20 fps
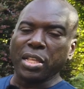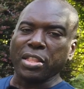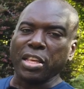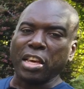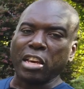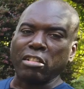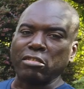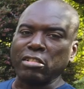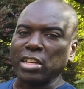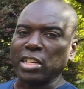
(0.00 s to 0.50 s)

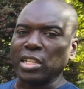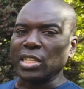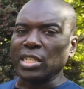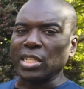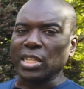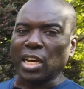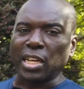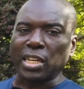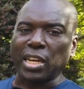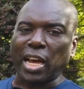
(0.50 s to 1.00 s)
there
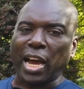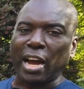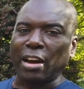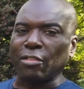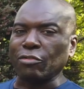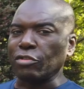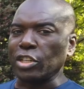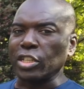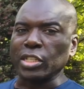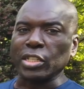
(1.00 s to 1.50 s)
is an
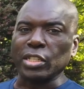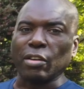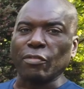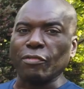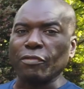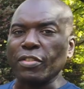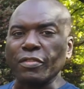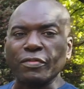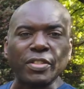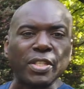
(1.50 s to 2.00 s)
average
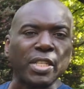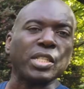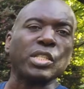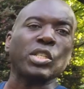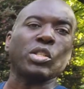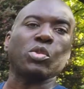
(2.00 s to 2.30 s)
of 15